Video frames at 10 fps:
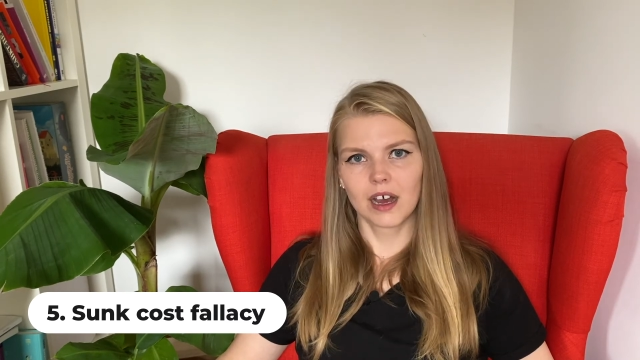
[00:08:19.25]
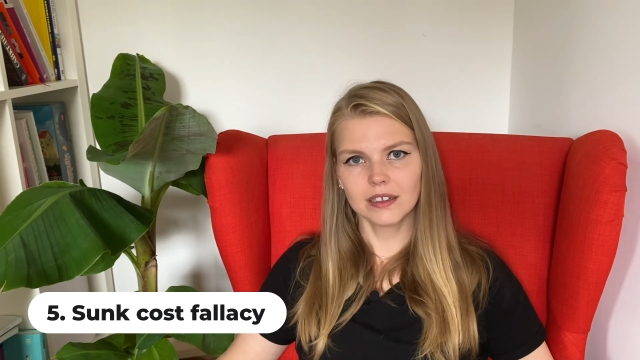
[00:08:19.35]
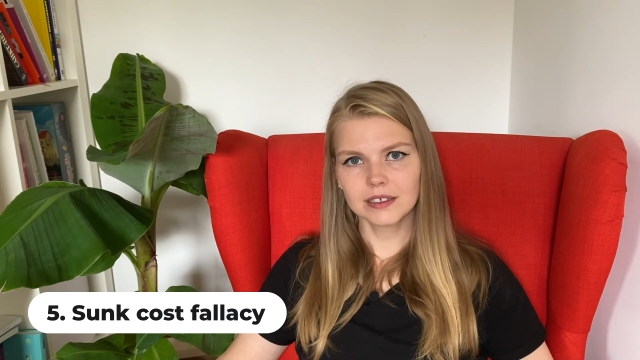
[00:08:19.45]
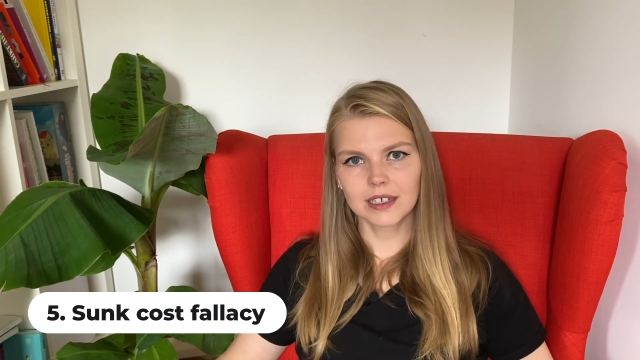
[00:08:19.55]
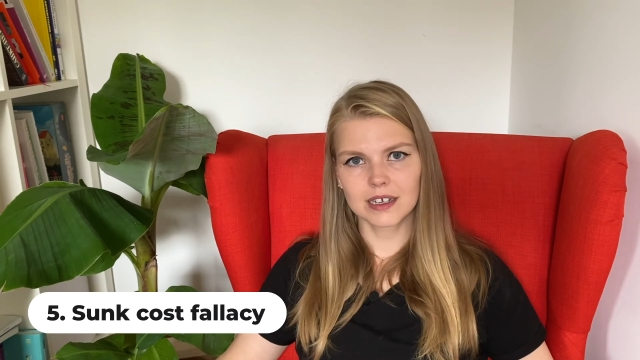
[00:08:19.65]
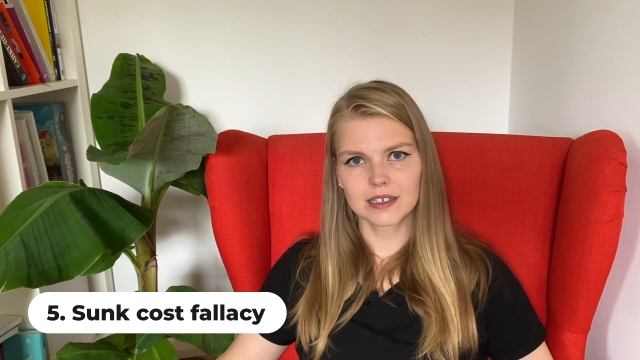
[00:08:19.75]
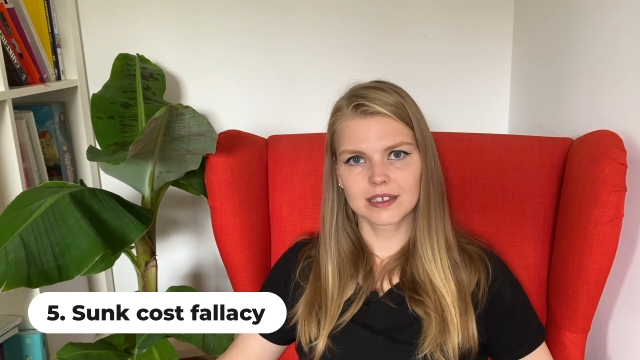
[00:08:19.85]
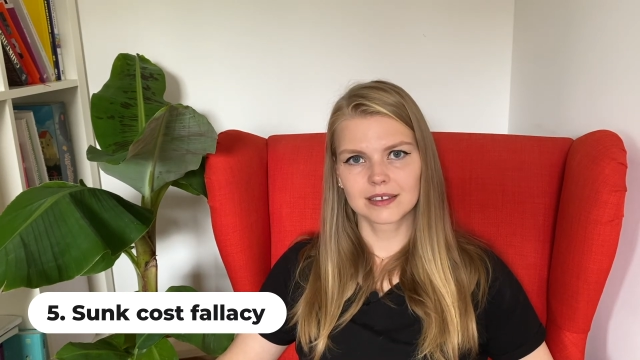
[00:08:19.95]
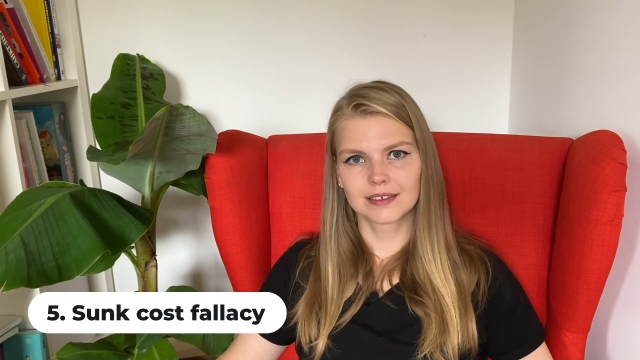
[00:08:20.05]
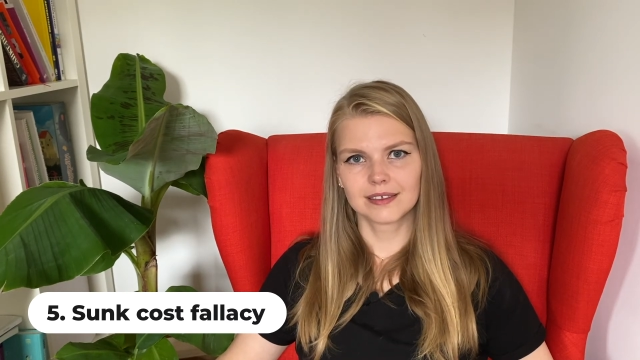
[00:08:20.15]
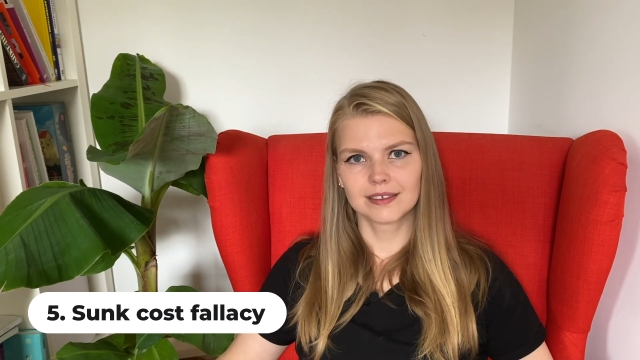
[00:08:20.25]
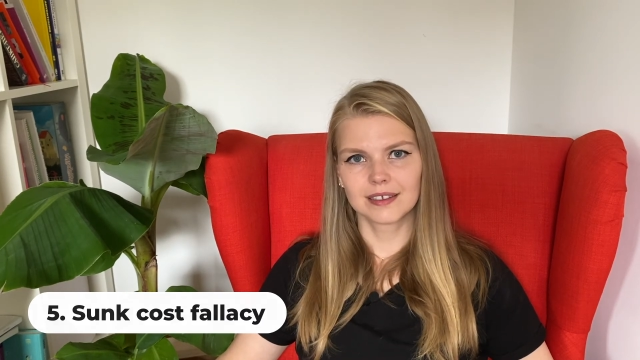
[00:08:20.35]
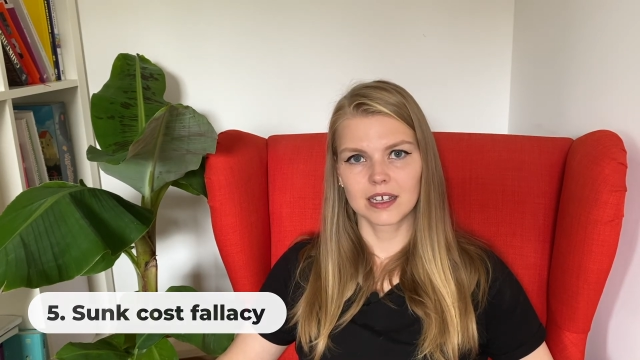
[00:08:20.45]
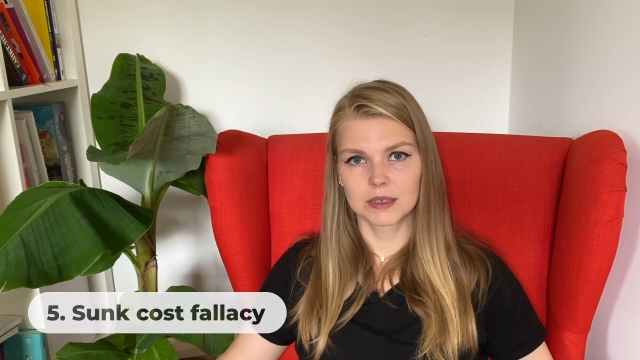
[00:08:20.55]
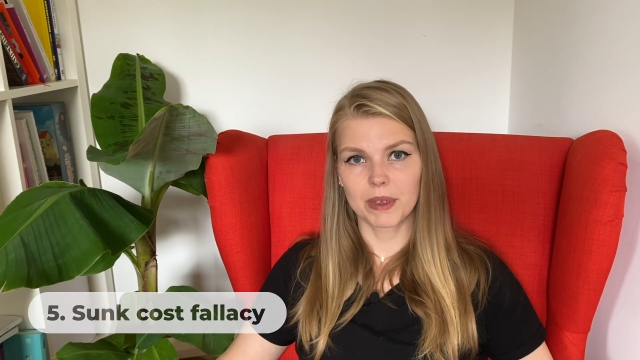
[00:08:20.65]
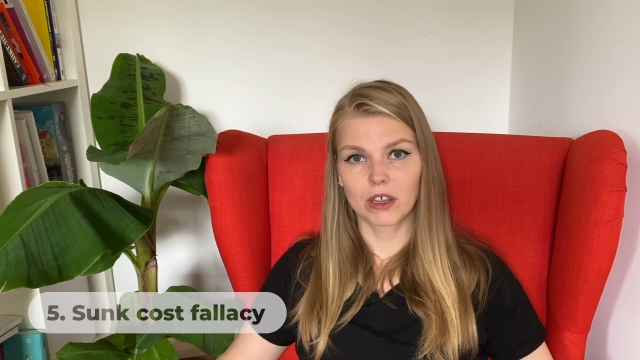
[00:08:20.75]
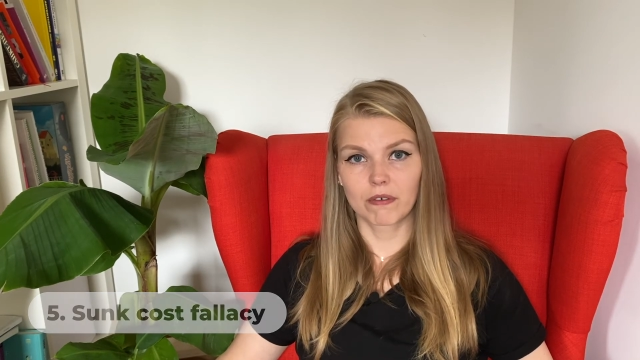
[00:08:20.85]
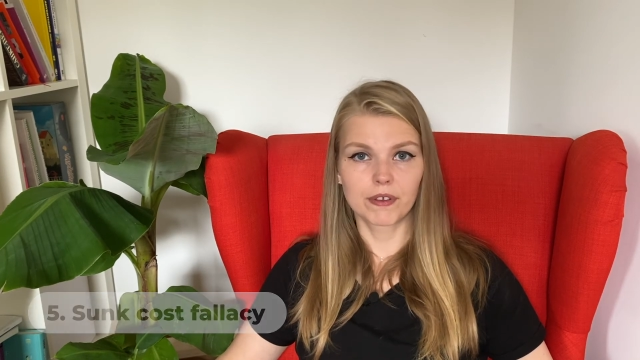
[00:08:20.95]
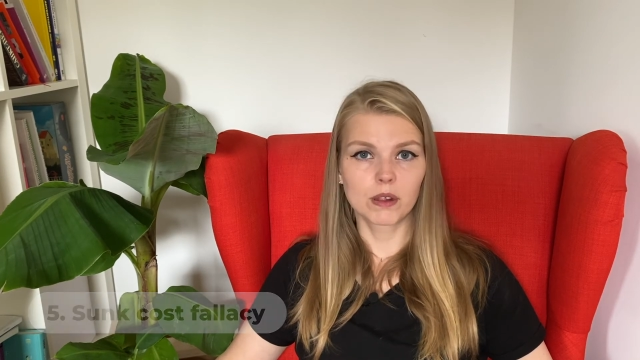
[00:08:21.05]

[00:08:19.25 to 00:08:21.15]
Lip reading: All it does is make you feel